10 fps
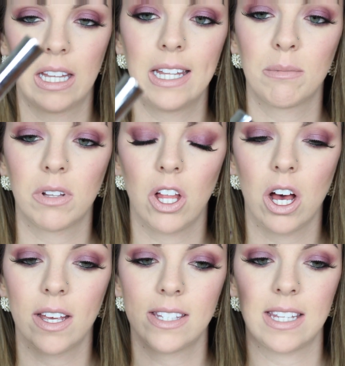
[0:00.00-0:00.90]
lip
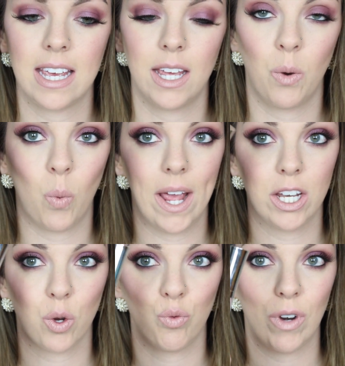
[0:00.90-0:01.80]
gloss in
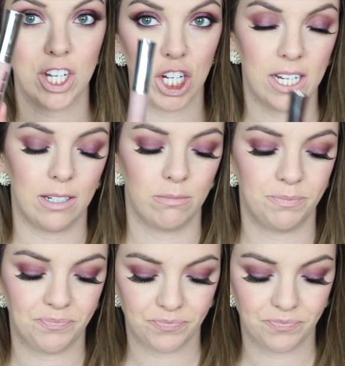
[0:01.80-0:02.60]
White Russian.